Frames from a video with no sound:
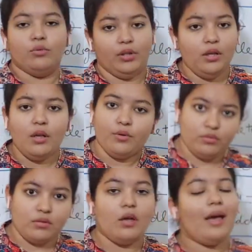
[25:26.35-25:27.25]
Okay.
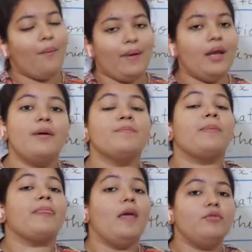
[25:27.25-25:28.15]
If the roots are
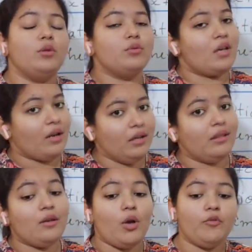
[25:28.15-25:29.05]
real, then you have to find it.
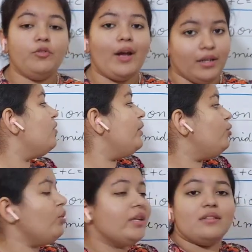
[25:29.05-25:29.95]
Okay, it's mentioned there
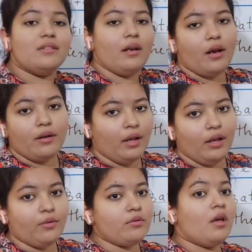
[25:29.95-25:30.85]
are real roots.
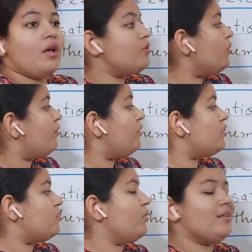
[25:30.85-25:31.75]
So if these two cases
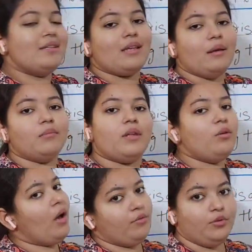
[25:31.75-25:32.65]
came, then you have to find the
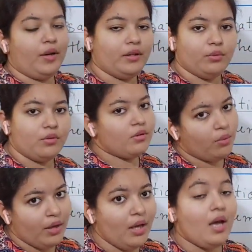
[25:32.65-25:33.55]
roots. Okay,
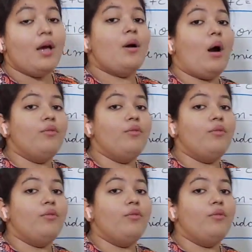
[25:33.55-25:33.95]
how will you find?